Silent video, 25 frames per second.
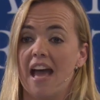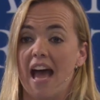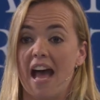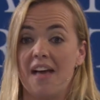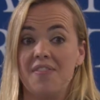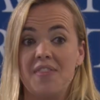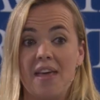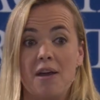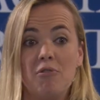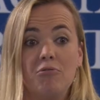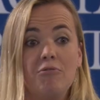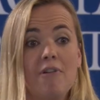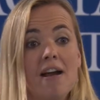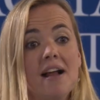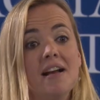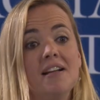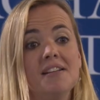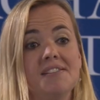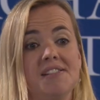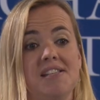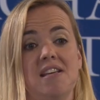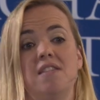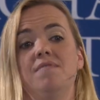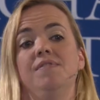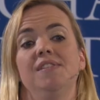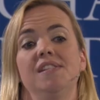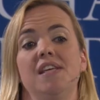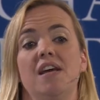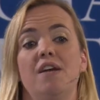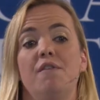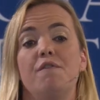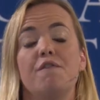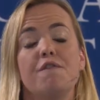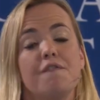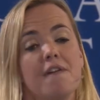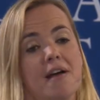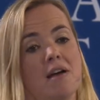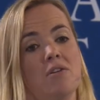And their relatives had
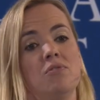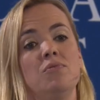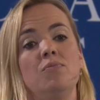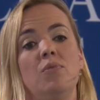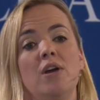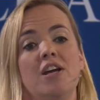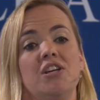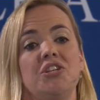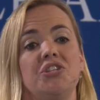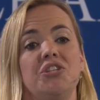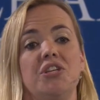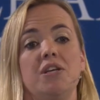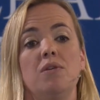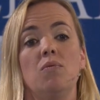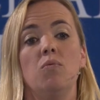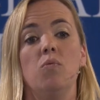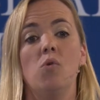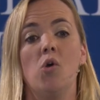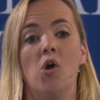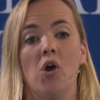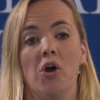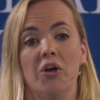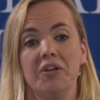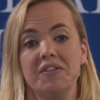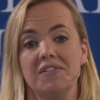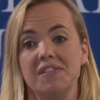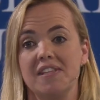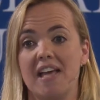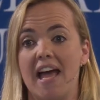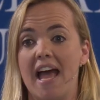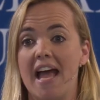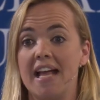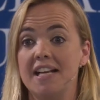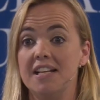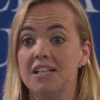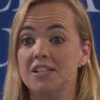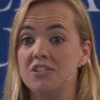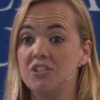found where she was
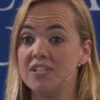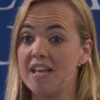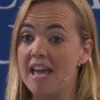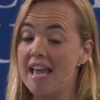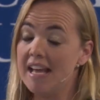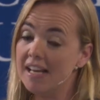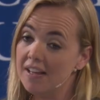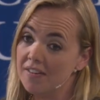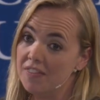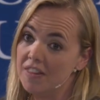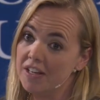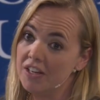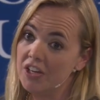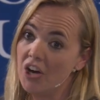and had taken the